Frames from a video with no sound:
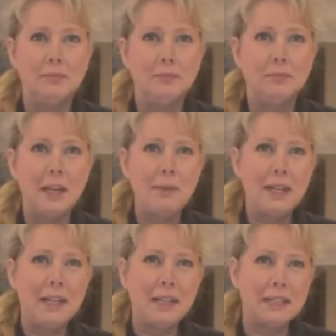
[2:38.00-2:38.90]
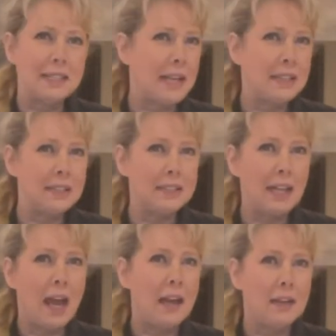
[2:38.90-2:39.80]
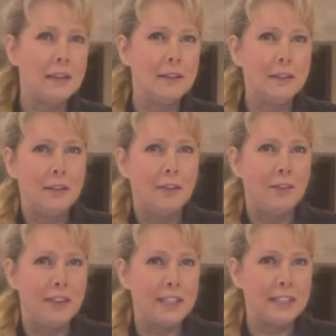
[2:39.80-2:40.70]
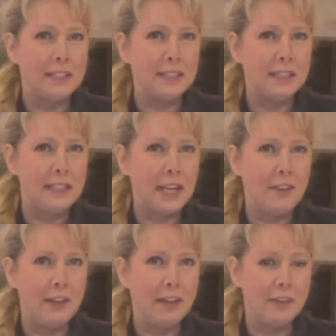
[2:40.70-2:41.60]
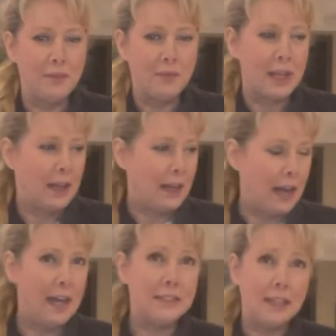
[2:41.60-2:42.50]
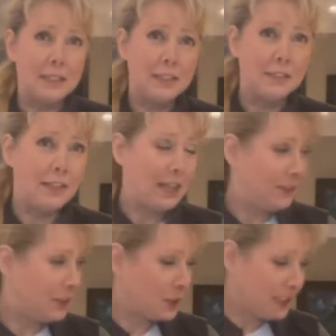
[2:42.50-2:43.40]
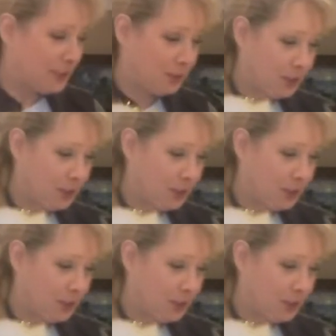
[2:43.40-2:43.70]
maybe a little Santa sack for this area. And I do have a Christmas